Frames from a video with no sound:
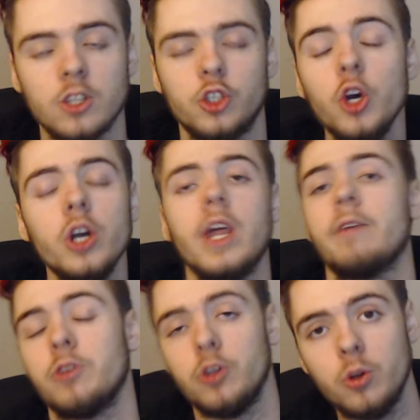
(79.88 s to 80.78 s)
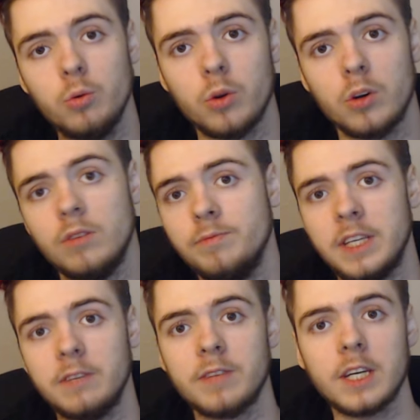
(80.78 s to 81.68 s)
Good afternoon, or
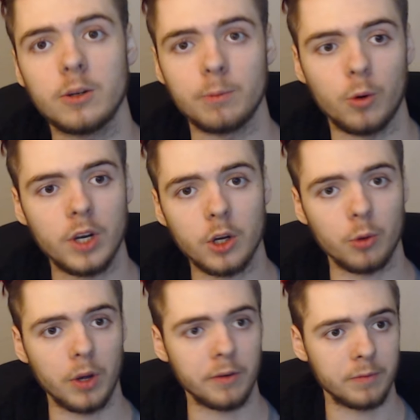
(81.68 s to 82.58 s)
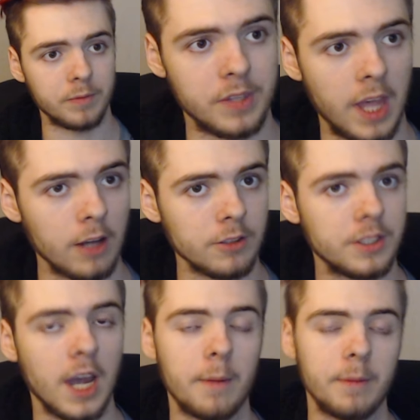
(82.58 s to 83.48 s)
evening, or morning, or whatever hell
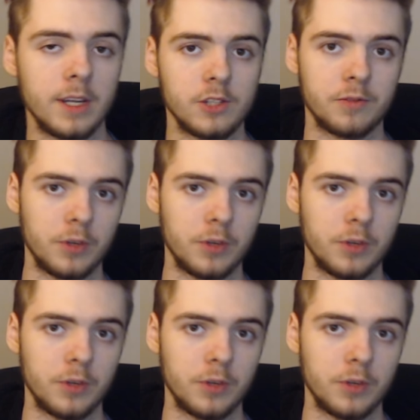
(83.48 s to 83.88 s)
time it is for